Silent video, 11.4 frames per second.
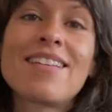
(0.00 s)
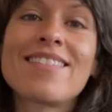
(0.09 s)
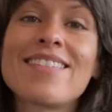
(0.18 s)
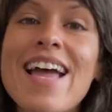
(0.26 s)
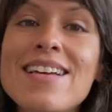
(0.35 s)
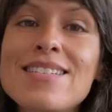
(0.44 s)

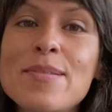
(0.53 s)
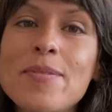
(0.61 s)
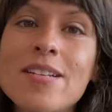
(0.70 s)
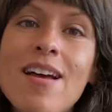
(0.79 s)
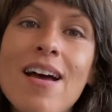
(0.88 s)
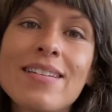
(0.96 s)
Last
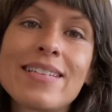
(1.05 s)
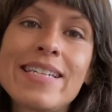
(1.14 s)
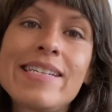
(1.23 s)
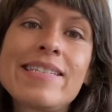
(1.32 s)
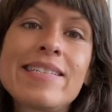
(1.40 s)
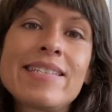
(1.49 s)
but not
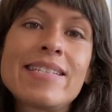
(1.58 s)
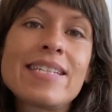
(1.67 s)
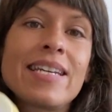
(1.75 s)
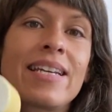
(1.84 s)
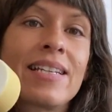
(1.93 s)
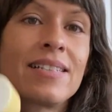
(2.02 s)

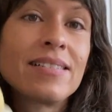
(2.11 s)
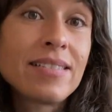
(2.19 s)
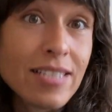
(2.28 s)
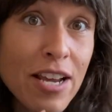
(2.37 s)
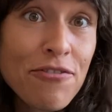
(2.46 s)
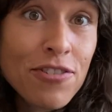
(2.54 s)
least,
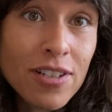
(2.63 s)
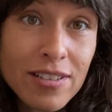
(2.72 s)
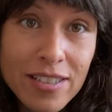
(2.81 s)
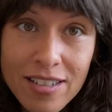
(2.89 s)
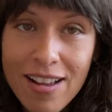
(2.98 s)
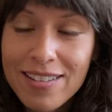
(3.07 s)

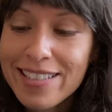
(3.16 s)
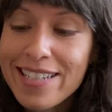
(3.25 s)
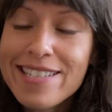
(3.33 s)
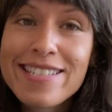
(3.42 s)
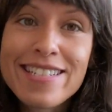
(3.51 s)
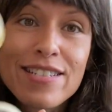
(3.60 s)
definitely not
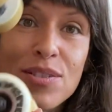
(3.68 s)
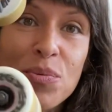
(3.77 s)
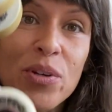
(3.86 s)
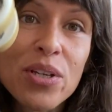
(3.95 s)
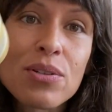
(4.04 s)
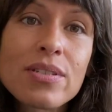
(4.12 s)
least, is the
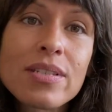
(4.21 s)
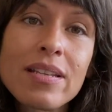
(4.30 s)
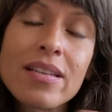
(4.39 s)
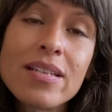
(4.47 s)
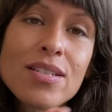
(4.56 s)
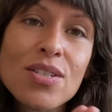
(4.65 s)
wheels.
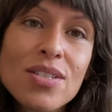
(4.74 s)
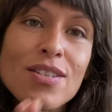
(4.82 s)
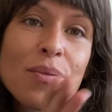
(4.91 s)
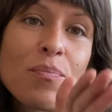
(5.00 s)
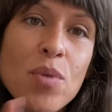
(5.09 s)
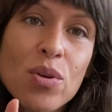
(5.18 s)
And this is
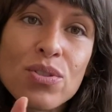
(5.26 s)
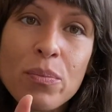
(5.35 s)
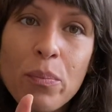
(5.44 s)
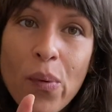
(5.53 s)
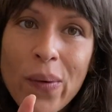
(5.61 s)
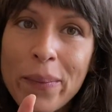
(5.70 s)
the most
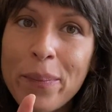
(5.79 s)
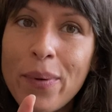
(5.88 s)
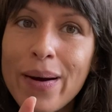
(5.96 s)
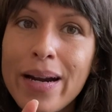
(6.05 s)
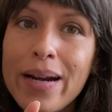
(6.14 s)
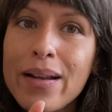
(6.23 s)
important
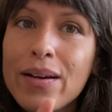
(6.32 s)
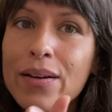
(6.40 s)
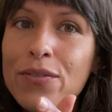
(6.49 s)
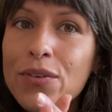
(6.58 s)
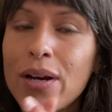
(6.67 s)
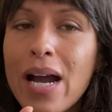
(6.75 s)
part
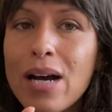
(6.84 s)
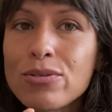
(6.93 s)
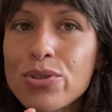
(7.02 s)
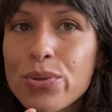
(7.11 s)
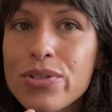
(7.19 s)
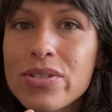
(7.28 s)
of your
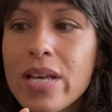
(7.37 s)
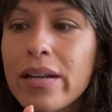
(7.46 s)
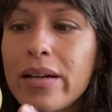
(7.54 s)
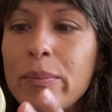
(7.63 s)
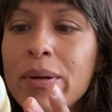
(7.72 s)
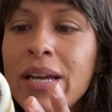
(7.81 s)
outdoor
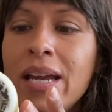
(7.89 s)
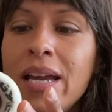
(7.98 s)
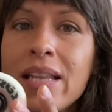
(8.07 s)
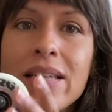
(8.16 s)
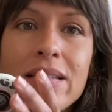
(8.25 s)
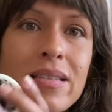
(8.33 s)
setup.
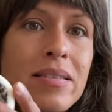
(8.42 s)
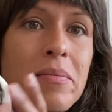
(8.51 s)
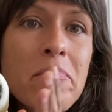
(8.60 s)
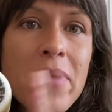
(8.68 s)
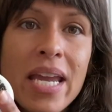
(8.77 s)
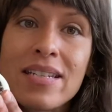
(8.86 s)
This is the
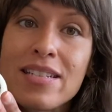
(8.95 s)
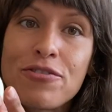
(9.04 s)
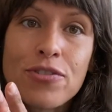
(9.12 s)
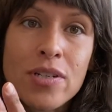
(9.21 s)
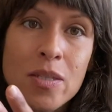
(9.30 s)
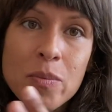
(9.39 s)
main
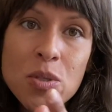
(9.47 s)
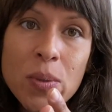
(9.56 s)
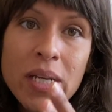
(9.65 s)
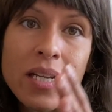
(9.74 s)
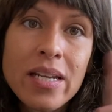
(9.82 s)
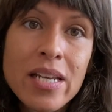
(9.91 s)
difference
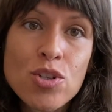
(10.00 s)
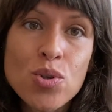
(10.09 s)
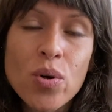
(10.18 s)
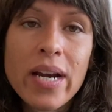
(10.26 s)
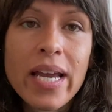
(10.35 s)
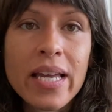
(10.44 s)
between an
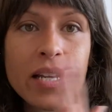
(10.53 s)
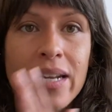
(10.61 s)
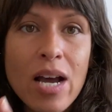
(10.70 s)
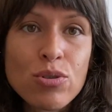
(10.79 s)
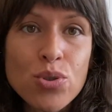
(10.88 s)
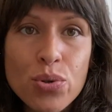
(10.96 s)
indoor and an
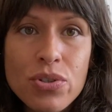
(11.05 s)
outdoor